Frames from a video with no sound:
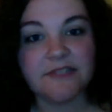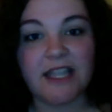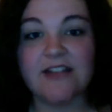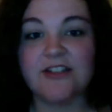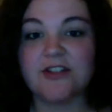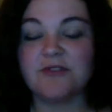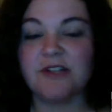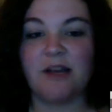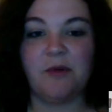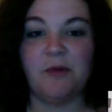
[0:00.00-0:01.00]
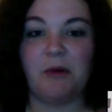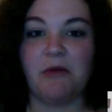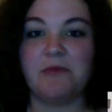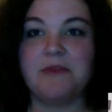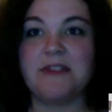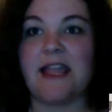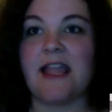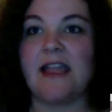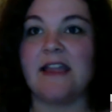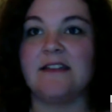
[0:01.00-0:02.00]
and just read a couple poems,
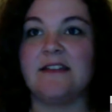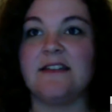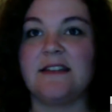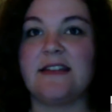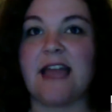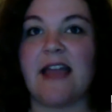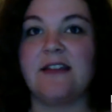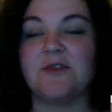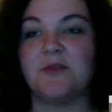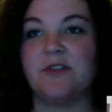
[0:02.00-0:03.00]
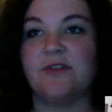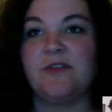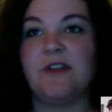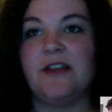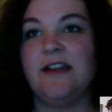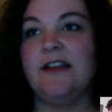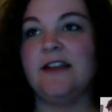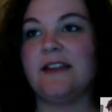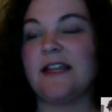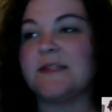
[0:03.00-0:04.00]
and that sort of
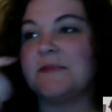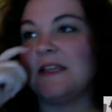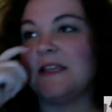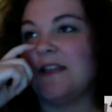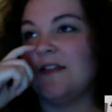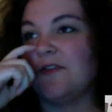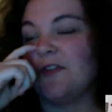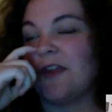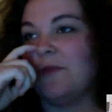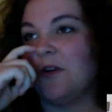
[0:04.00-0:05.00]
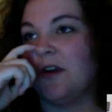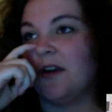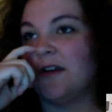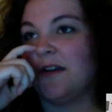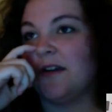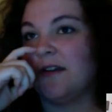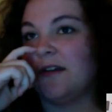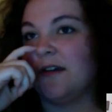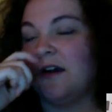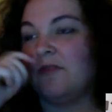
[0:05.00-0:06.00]
gets me in the framework
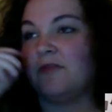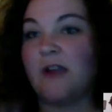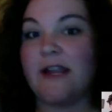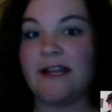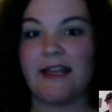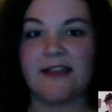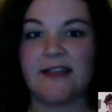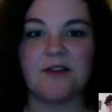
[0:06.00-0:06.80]
of writing.